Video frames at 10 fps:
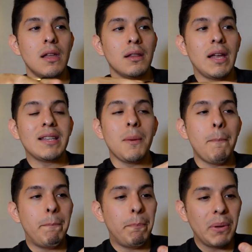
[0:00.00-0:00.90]
Like the
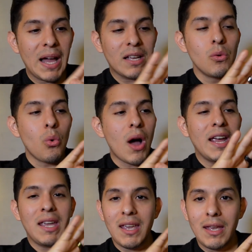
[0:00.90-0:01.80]
black and
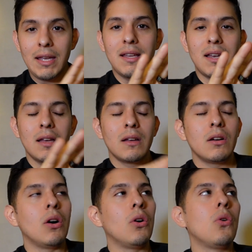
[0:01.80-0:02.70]
white ink,
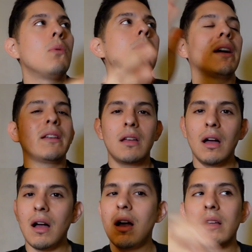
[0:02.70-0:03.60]
oh my
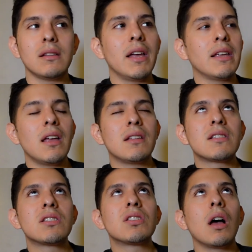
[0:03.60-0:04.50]
God, like
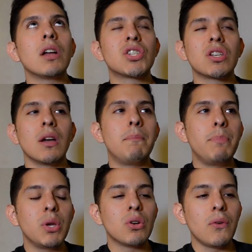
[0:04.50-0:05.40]
it's such a
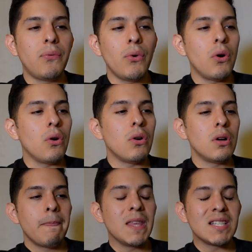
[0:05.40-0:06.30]
beautiful
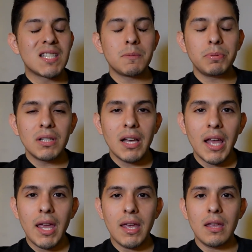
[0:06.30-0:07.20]

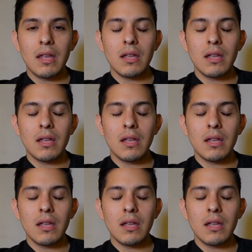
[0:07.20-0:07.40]
display.